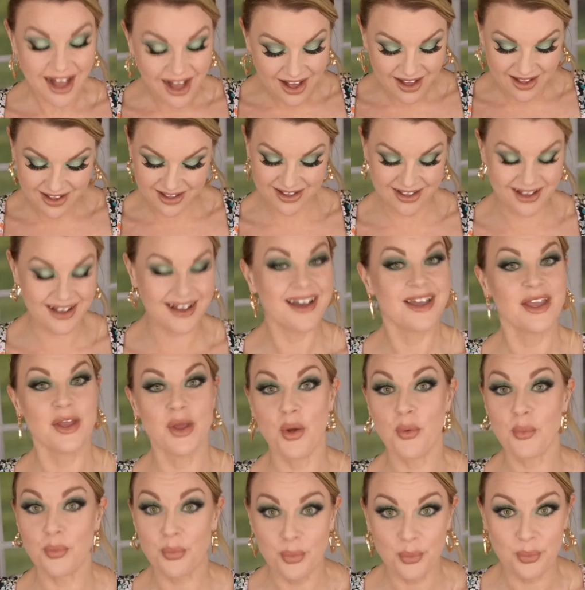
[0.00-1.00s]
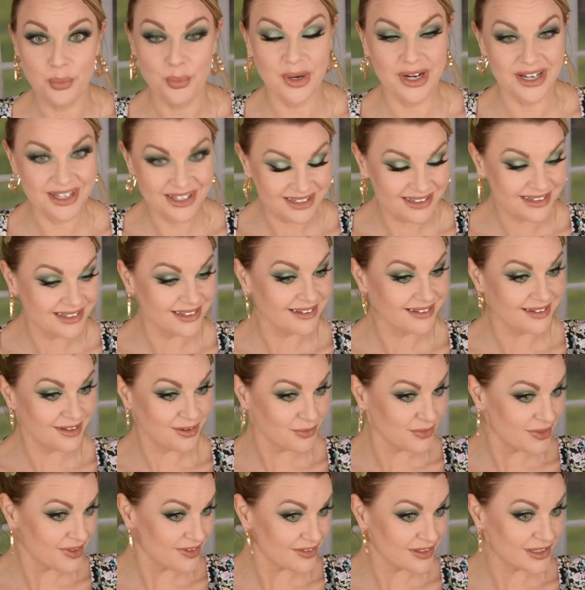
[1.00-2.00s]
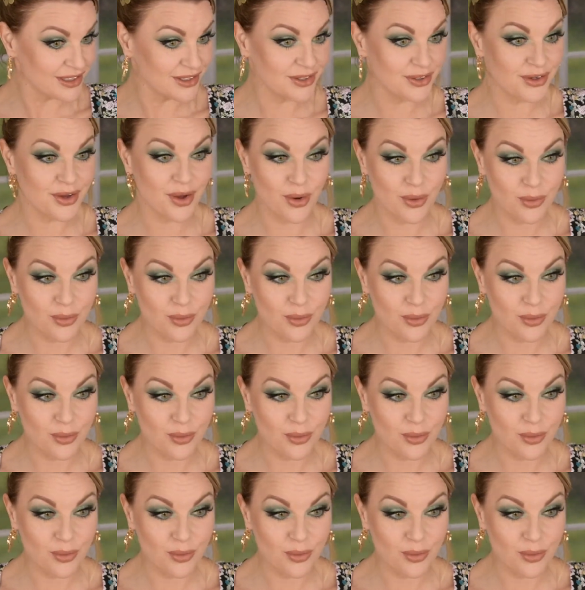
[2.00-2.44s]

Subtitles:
I really love this look.